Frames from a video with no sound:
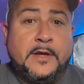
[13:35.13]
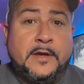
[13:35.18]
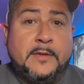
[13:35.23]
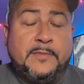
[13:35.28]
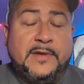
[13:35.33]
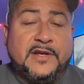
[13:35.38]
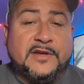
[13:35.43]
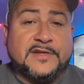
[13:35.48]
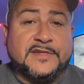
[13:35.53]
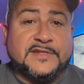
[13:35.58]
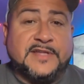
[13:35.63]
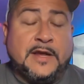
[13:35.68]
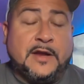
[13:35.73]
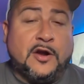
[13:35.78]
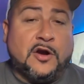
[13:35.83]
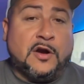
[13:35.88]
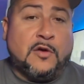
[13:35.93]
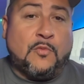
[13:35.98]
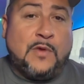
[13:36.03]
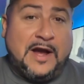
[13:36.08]
because they
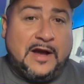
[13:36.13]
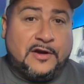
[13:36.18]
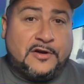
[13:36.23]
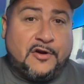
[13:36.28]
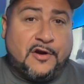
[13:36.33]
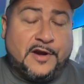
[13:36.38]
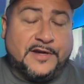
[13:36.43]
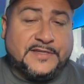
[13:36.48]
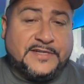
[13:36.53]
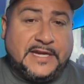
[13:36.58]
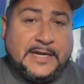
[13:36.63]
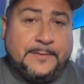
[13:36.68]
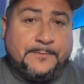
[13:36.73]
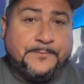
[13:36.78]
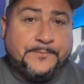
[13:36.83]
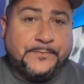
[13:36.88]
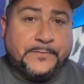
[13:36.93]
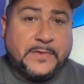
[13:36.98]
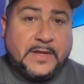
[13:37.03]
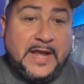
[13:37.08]
are a wild card team
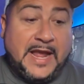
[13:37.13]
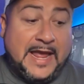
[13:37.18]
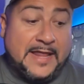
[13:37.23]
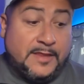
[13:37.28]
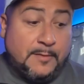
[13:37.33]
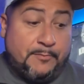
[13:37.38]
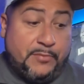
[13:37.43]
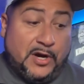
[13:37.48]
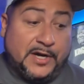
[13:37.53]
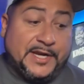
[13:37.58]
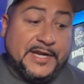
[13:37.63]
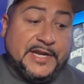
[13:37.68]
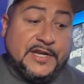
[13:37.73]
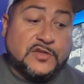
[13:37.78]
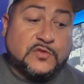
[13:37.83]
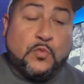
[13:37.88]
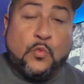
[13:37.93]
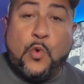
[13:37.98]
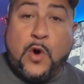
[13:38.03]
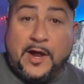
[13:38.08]
and the
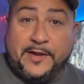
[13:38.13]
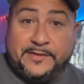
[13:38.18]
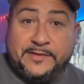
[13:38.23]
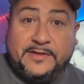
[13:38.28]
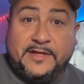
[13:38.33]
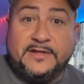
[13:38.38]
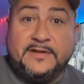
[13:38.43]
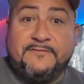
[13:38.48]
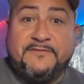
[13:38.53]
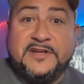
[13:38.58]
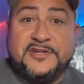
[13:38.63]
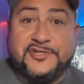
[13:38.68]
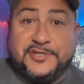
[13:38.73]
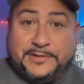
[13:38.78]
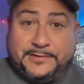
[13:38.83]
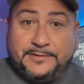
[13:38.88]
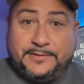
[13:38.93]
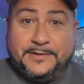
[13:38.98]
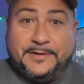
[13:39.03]
Buccaneers won the division